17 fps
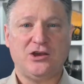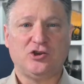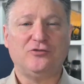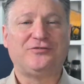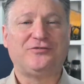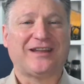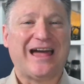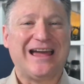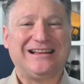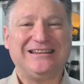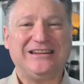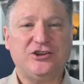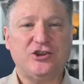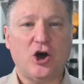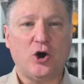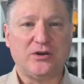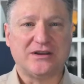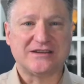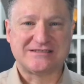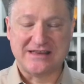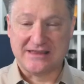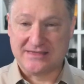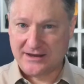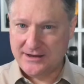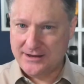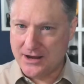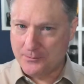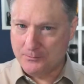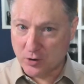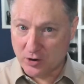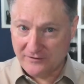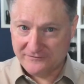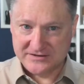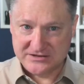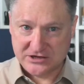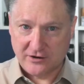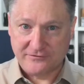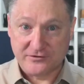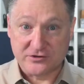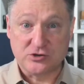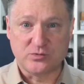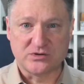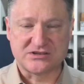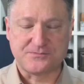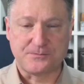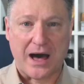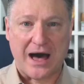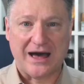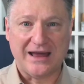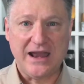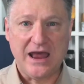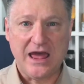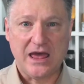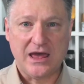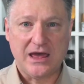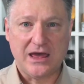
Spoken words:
You've likely noticed that the number of photographers who respond